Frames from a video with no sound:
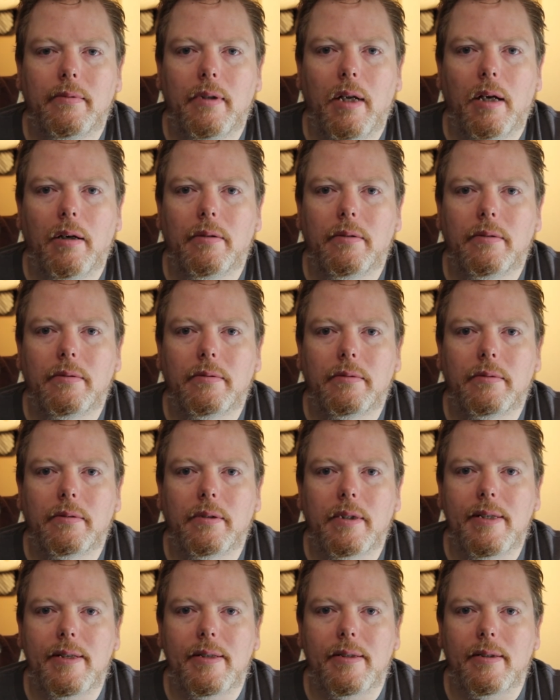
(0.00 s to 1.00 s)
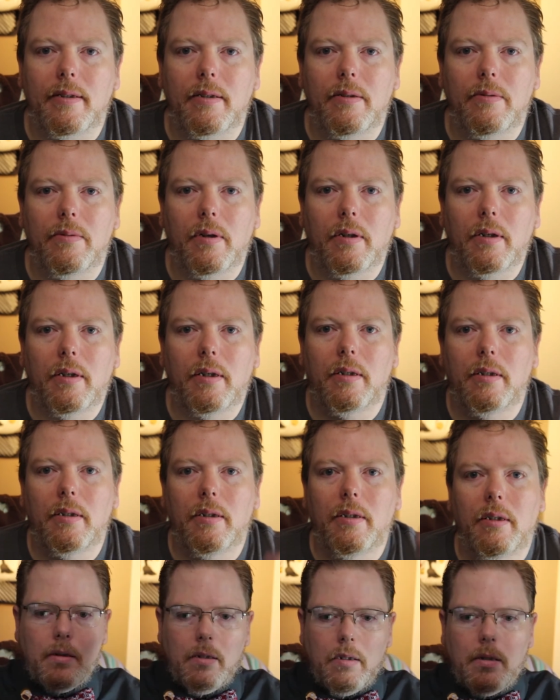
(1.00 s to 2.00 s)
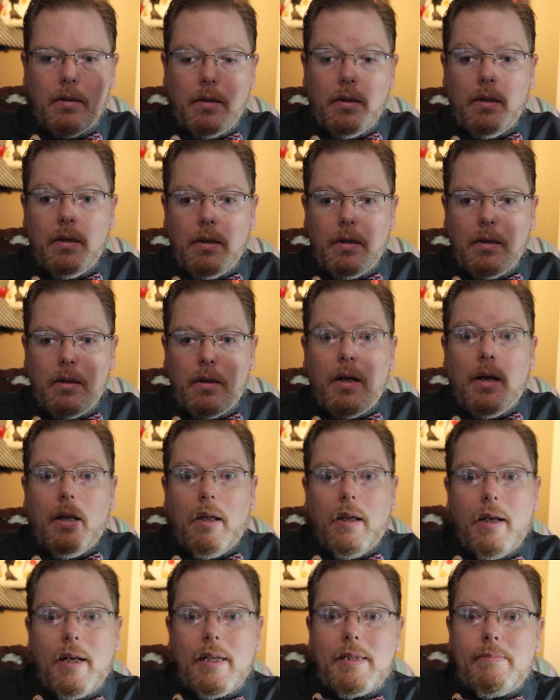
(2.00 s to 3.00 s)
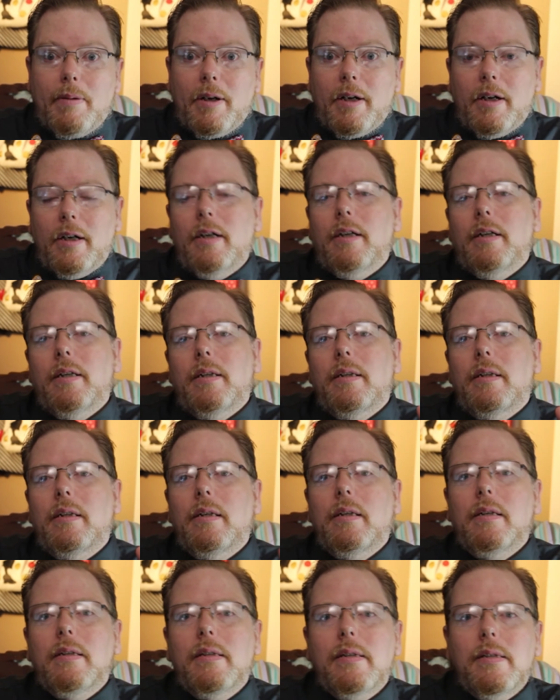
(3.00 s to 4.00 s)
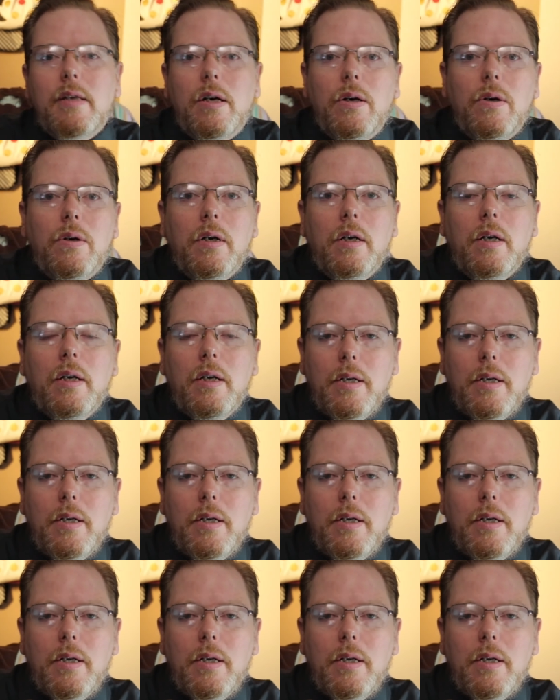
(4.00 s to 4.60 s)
No. This isn't going to work. That's better. So,